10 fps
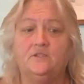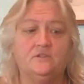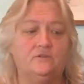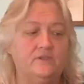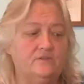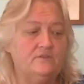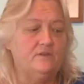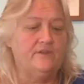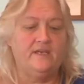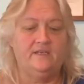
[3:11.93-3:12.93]
So there's
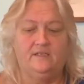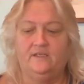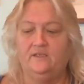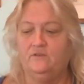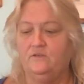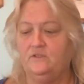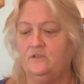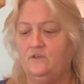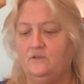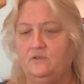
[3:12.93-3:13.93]
all that. And here
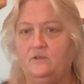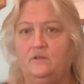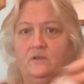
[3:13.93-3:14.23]
is our